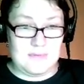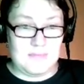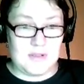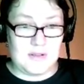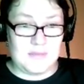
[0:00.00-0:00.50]

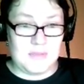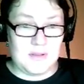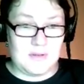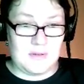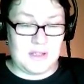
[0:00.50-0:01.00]
my
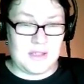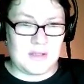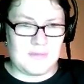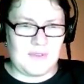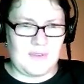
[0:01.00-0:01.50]
grandmother, I think
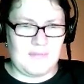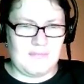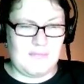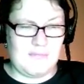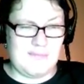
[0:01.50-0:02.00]
was
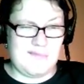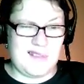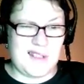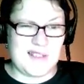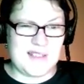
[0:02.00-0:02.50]

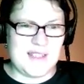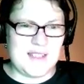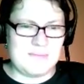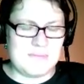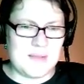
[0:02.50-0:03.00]

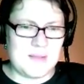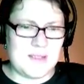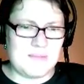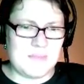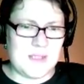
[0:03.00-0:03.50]
19
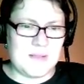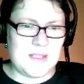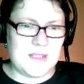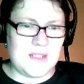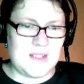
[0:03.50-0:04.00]
maybe,
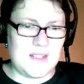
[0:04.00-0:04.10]
maybe,